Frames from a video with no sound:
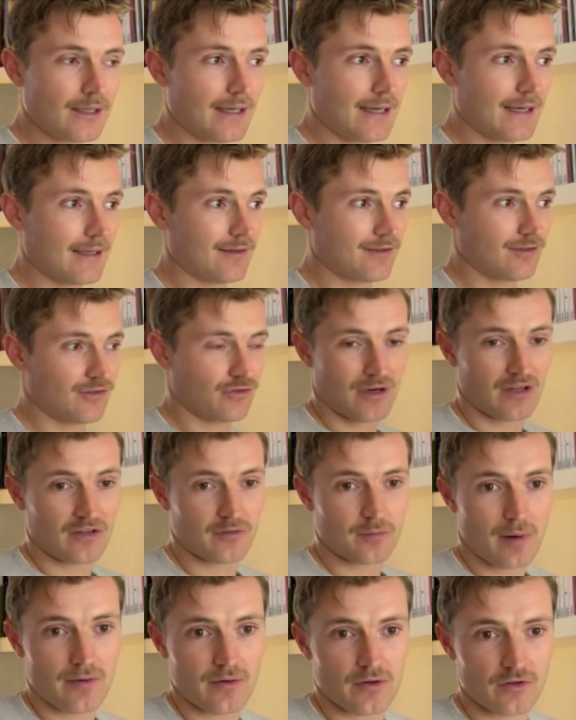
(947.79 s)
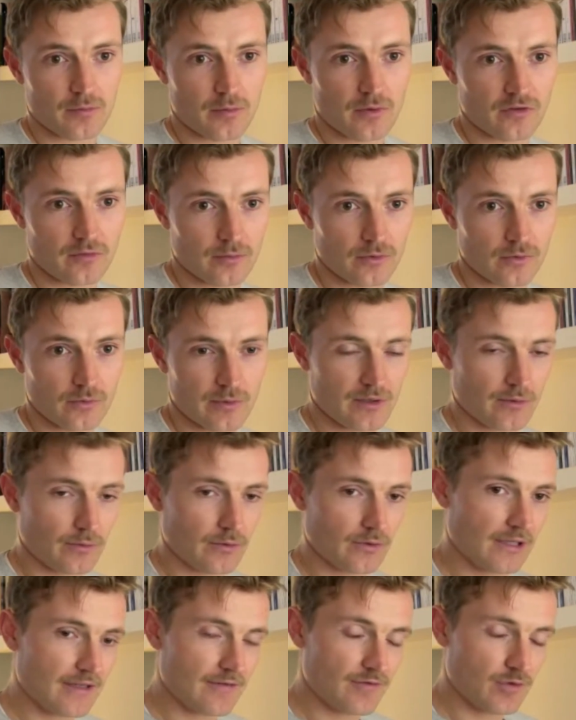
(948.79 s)
and as transparent as possible. We don't
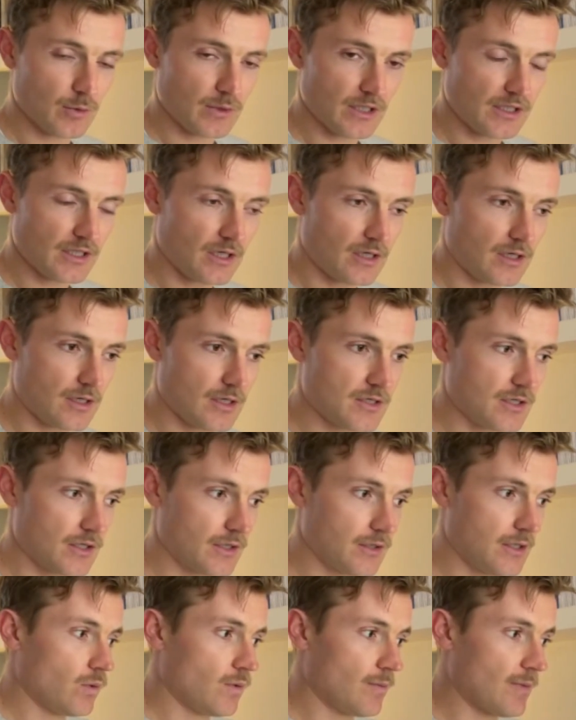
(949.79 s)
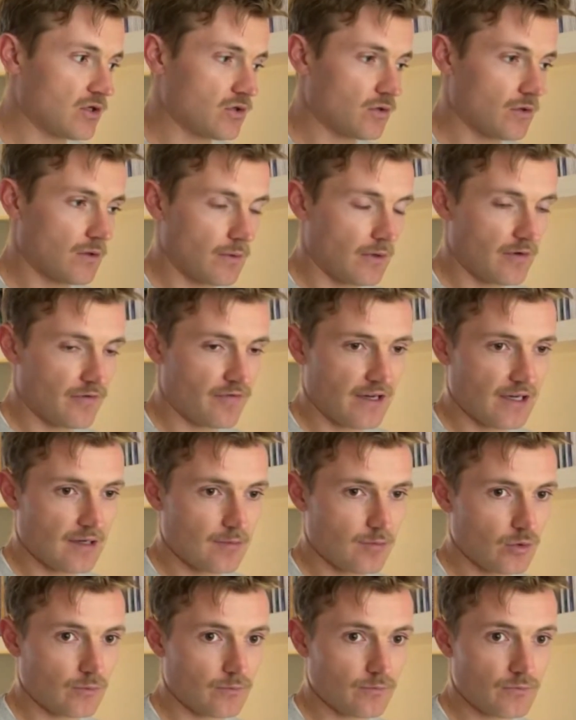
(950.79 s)
want to leave you in the dark. So we make sure that we're
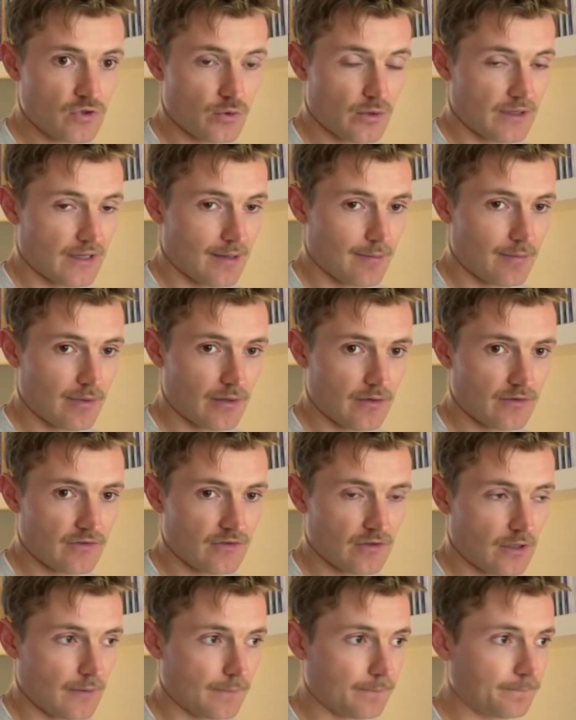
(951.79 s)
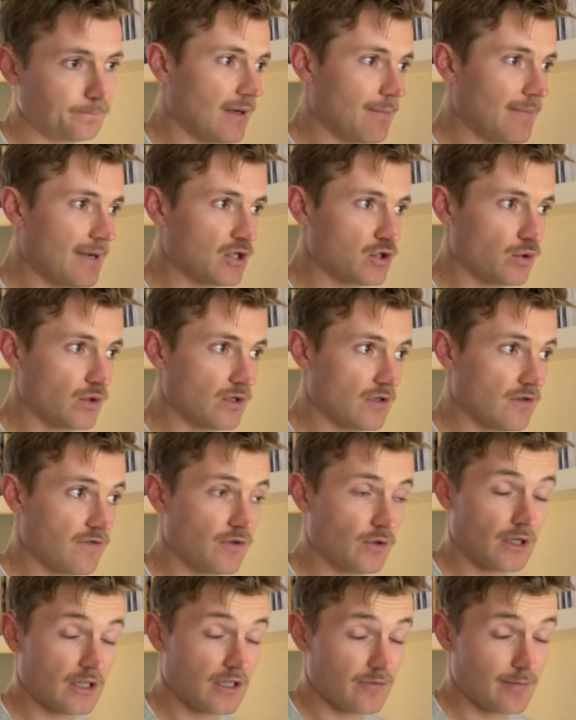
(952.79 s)
available during that period of time and make sure that you
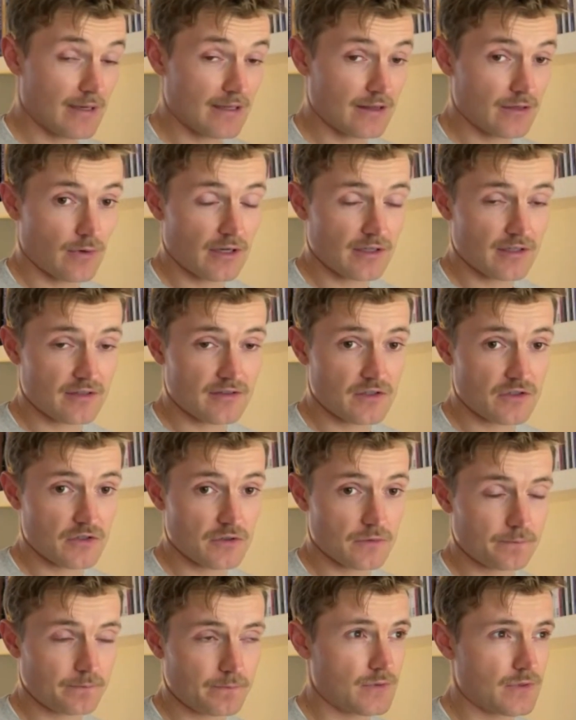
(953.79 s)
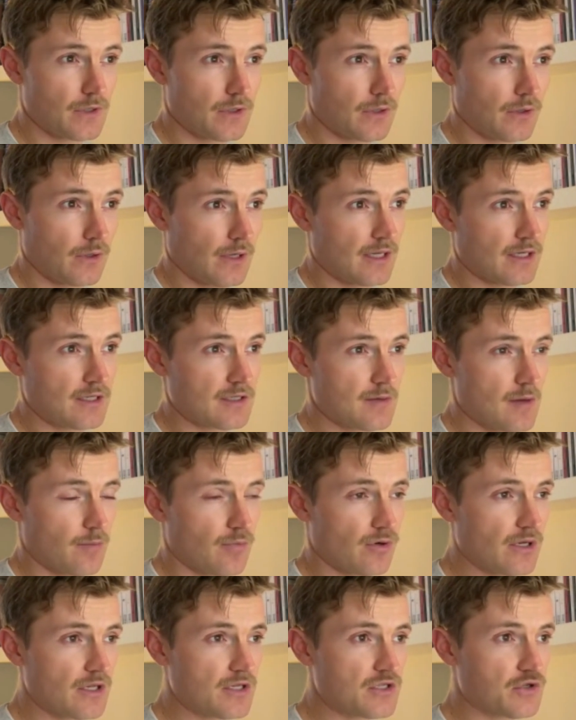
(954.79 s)
feel like you've made the right decision. So it's a
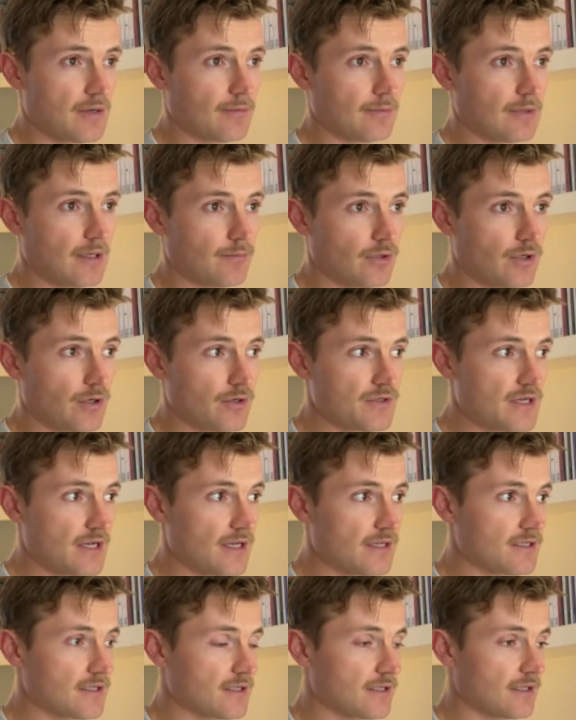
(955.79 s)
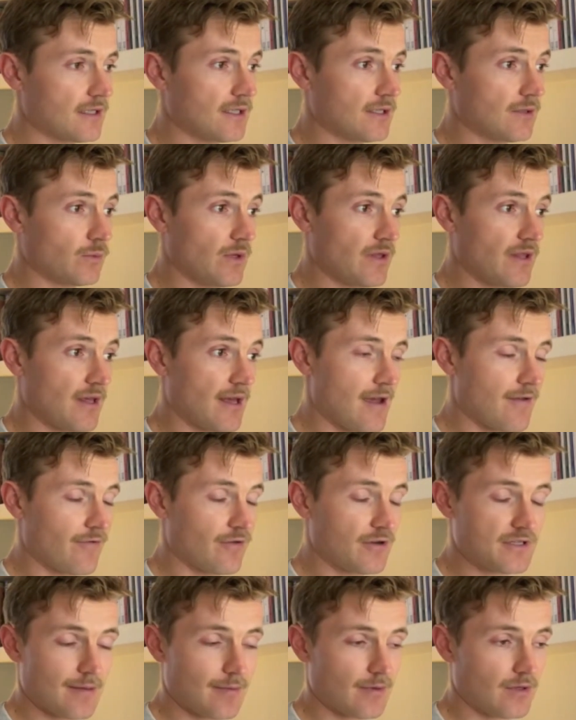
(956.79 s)
pretty streamlined process, and we're there
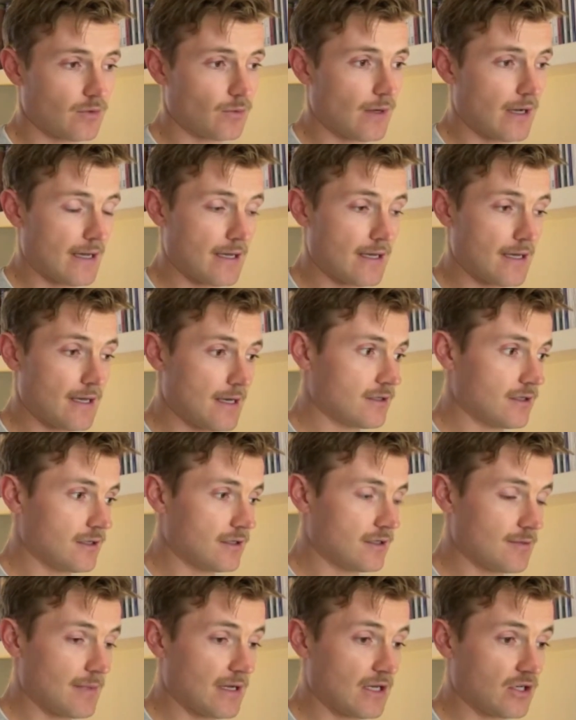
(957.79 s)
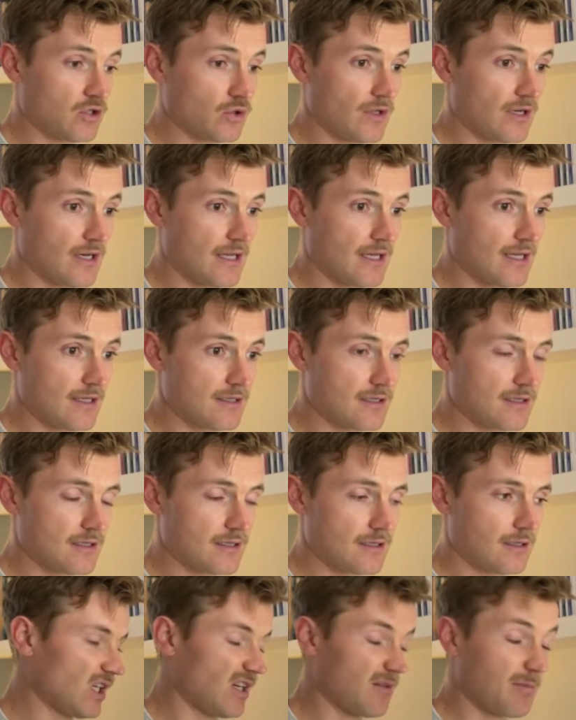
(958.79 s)
every step of the way to make sure that it is
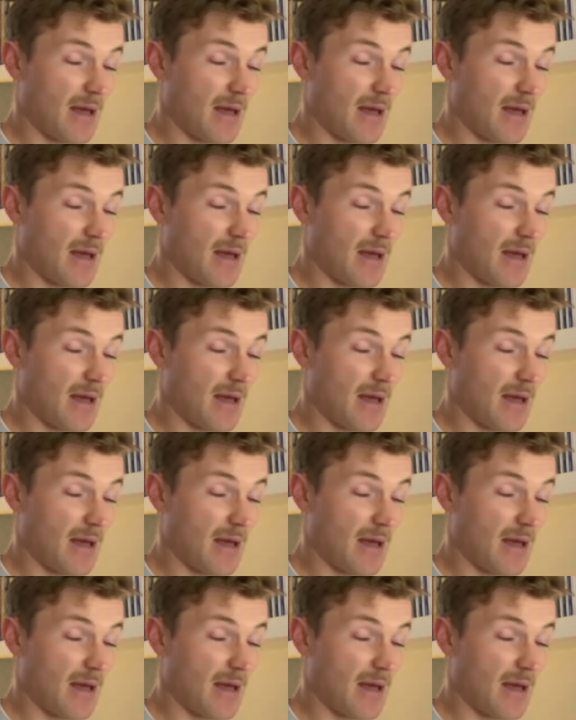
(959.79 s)
kind of